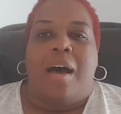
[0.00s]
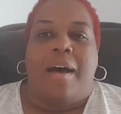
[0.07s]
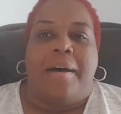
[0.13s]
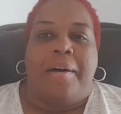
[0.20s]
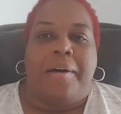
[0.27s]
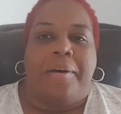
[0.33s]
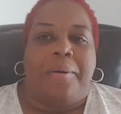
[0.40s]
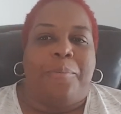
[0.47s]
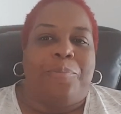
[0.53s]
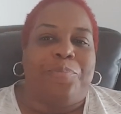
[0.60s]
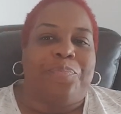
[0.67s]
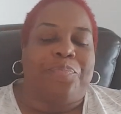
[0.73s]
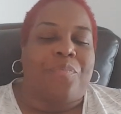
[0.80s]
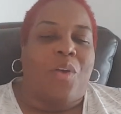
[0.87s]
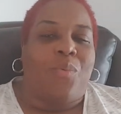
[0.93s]

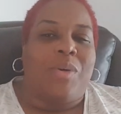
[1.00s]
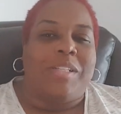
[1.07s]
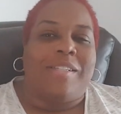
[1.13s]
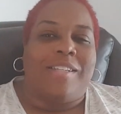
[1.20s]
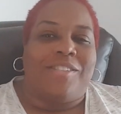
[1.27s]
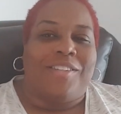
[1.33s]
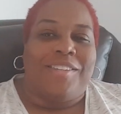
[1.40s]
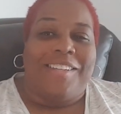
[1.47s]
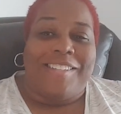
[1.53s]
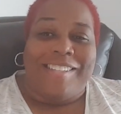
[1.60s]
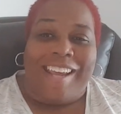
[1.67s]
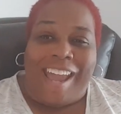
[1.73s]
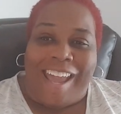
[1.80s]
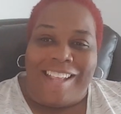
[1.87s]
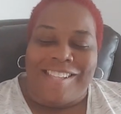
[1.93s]
um, with ditching the
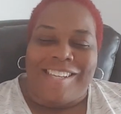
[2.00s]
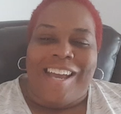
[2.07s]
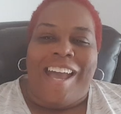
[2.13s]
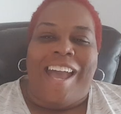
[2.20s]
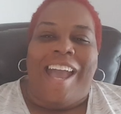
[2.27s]
debt